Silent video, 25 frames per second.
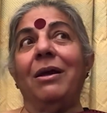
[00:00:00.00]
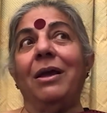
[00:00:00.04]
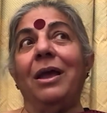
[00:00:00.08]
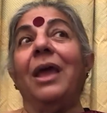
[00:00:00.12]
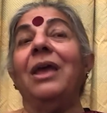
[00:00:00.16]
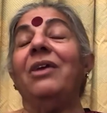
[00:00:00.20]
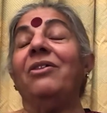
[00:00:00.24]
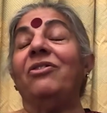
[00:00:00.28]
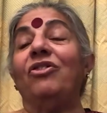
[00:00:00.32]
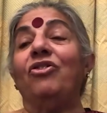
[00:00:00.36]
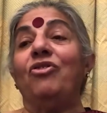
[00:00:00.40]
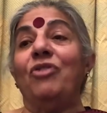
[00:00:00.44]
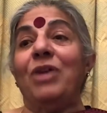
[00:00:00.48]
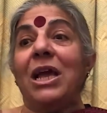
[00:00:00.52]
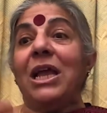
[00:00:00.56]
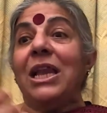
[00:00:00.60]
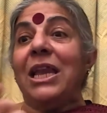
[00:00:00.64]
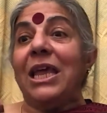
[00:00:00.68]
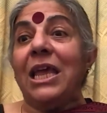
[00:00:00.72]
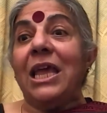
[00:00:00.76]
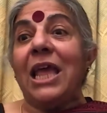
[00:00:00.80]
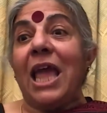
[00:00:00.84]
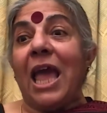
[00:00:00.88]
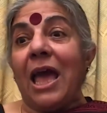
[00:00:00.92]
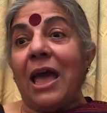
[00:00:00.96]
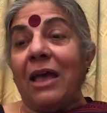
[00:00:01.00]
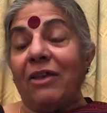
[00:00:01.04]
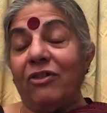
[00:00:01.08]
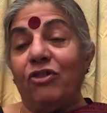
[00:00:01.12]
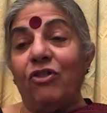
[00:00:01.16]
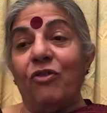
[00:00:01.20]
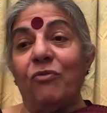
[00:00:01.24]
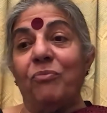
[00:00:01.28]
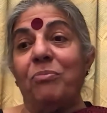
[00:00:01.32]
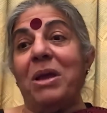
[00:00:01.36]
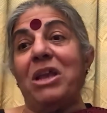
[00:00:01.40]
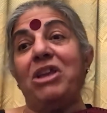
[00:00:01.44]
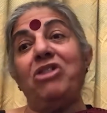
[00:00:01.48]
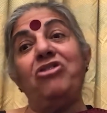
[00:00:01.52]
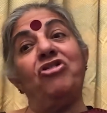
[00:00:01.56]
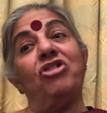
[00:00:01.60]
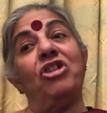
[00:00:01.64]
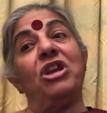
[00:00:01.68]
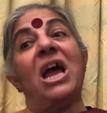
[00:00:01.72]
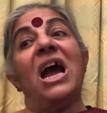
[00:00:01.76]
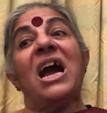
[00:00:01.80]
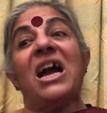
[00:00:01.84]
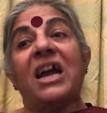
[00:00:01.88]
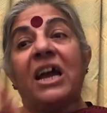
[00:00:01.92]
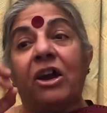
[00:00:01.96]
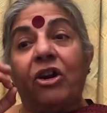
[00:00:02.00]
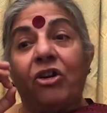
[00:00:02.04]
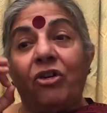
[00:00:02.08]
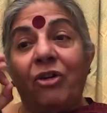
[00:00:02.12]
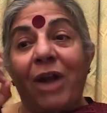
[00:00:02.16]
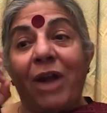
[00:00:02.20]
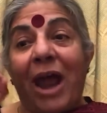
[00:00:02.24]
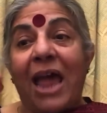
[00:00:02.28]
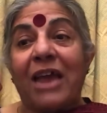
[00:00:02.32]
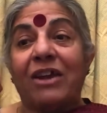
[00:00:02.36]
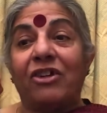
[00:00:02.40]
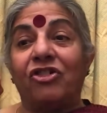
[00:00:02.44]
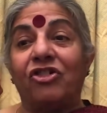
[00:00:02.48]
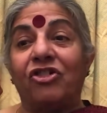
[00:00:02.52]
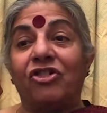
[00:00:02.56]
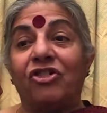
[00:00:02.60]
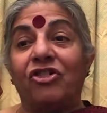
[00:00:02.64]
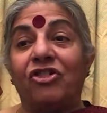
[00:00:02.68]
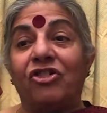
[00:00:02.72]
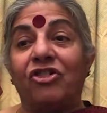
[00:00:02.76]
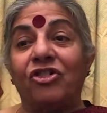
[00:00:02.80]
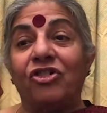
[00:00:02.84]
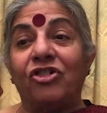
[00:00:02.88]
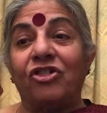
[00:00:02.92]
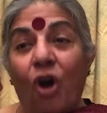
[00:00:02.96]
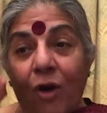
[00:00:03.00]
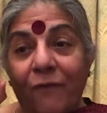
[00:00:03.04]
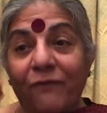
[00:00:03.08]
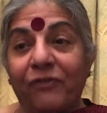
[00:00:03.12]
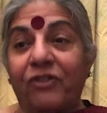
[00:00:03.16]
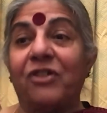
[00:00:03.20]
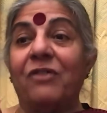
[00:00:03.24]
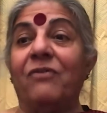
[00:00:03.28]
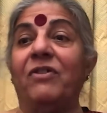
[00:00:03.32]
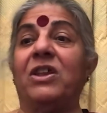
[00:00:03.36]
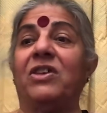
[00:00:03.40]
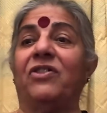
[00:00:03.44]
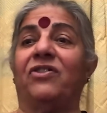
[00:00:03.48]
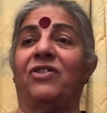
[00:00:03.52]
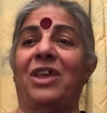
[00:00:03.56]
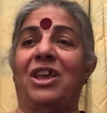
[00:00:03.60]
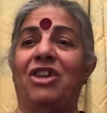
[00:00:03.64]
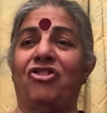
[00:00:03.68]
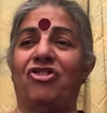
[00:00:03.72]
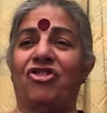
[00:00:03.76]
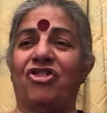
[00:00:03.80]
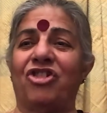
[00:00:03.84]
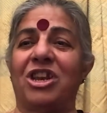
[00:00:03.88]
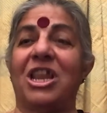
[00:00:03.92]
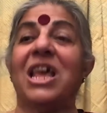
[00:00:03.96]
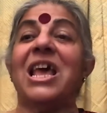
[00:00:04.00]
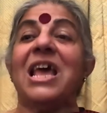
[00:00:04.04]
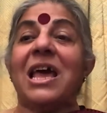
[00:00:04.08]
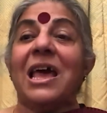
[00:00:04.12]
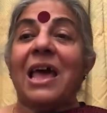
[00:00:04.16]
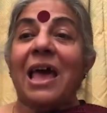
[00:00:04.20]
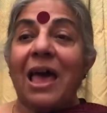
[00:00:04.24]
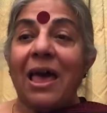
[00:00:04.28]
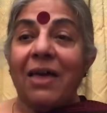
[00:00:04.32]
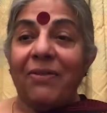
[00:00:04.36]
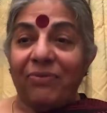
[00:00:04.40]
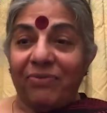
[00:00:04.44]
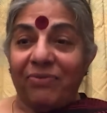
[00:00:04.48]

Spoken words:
is really, as you mentioned, a crash of civilization. And